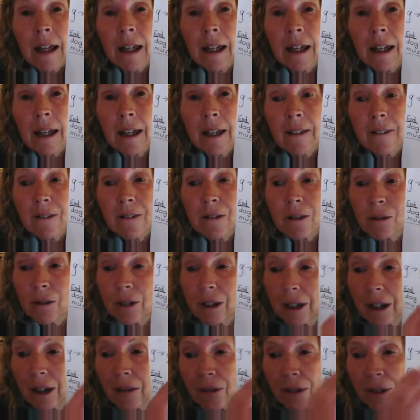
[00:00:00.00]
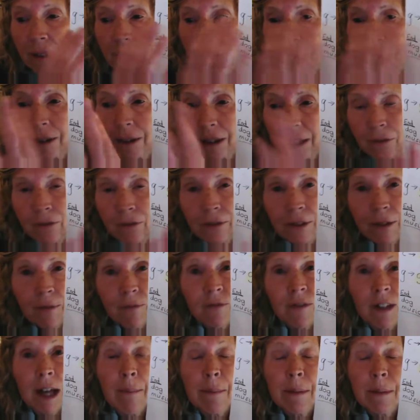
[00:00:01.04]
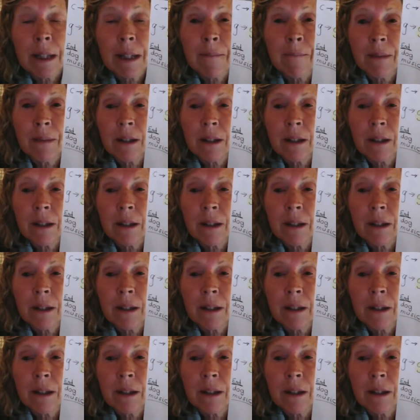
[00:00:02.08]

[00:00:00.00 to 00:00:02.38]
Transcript: And so everything was like flip-flopped.